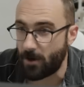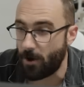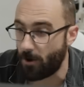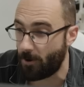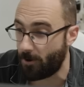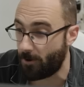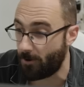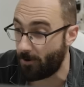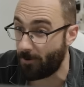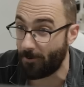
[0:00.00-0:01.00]
Ho, ho, ho,
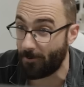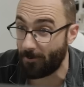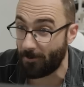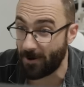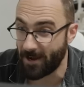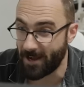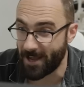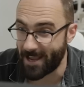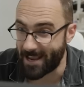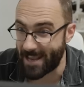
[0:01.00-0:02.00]
ho.
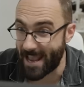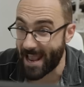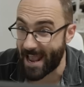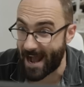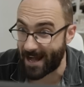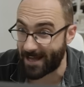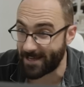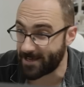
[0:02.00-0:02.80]
Yeah.